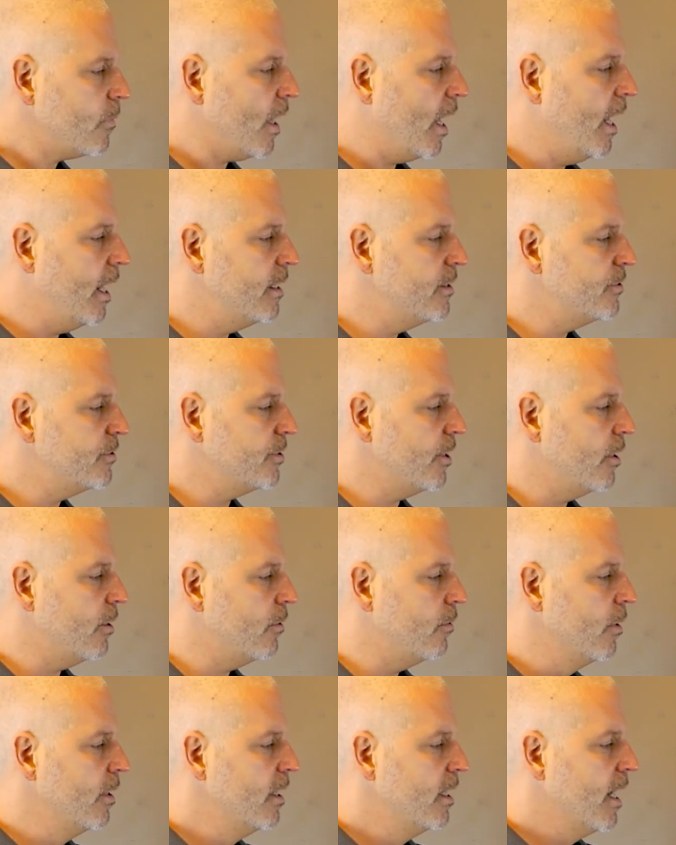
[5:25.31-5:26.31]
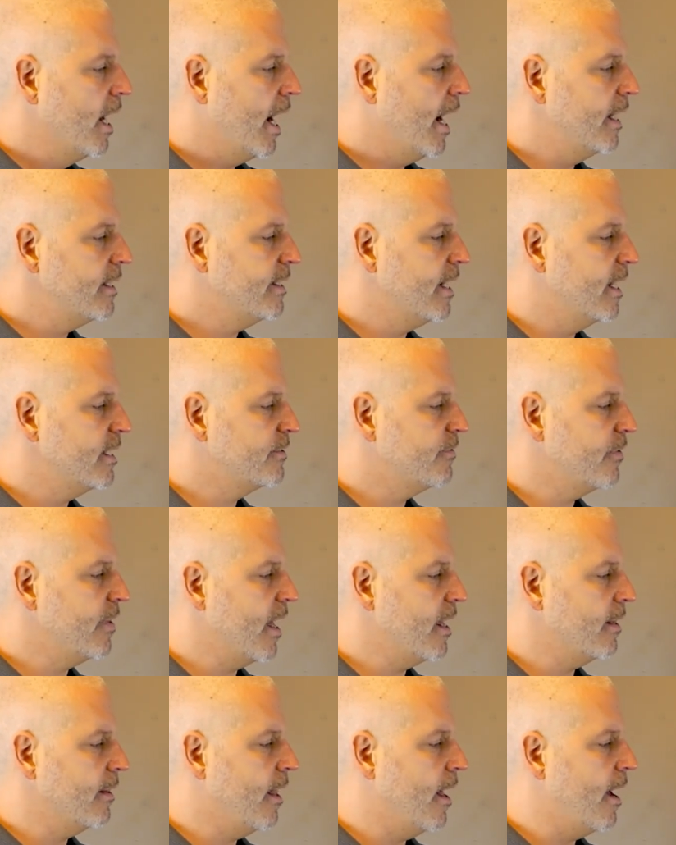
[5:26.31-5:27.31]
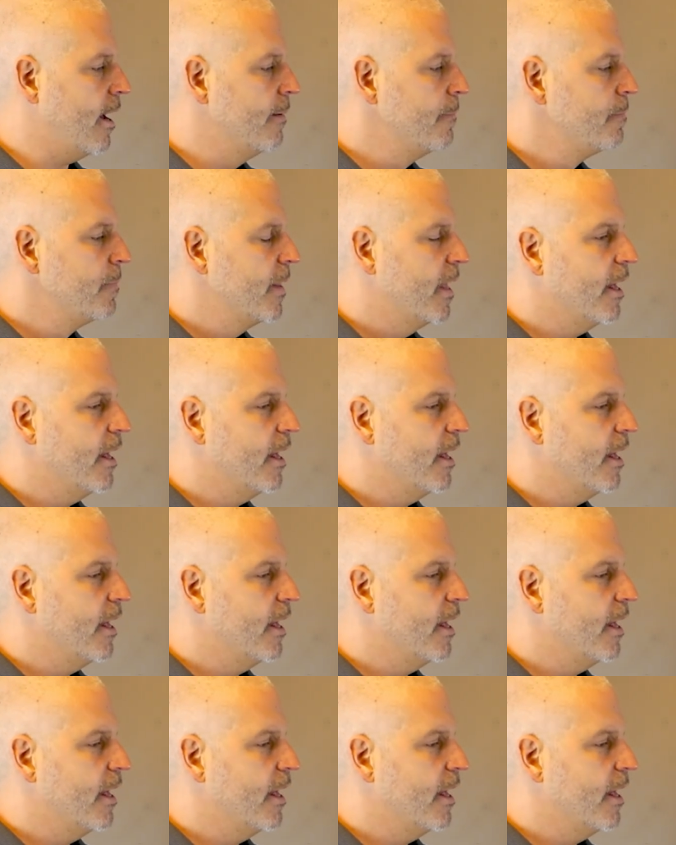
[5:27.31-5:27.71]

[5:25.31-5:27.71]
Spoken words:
And so I test for that a lot.